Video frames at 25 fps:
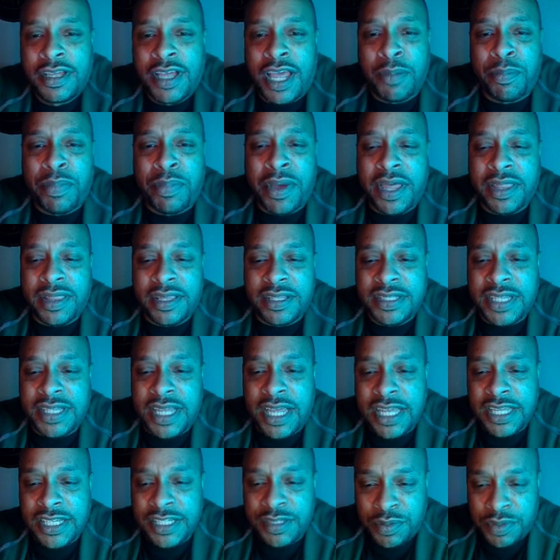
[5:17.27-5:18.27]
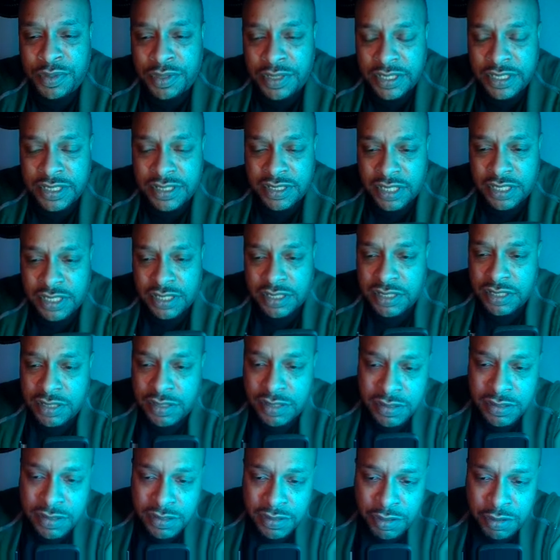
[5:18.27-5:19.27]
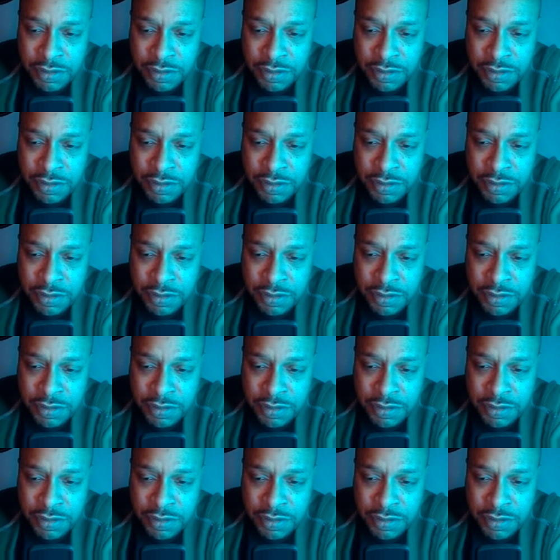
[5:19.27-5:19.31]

hypothesize will exist.